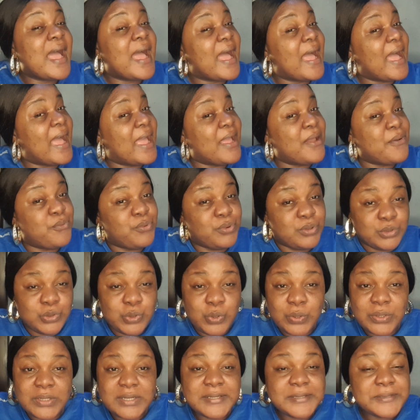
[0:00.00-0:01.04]
I was
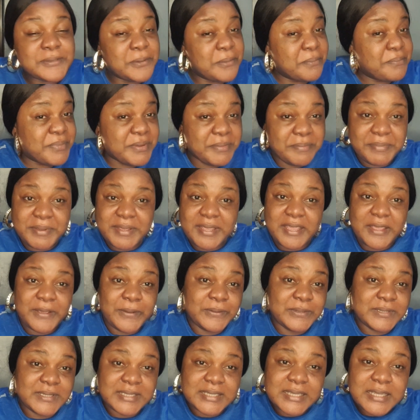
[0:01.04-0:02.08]
holding some baby
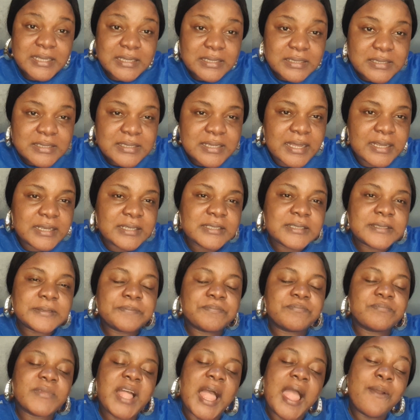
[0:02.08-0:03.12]
girls things, and
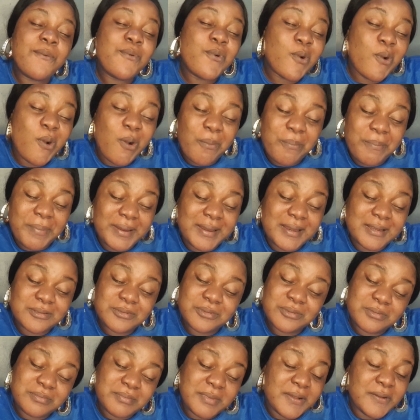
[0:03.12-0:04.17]
I woke up and I
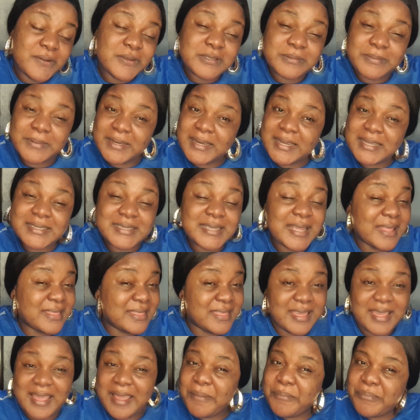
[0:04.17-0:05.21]
told my husband, I said, I
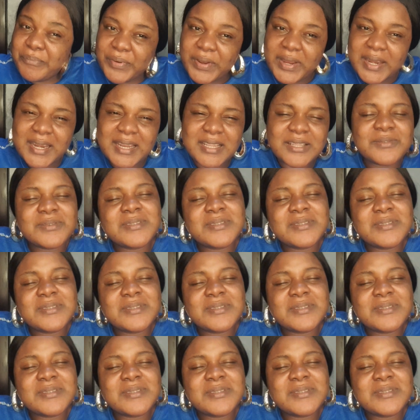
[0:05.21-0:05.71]
think I'm pregnant.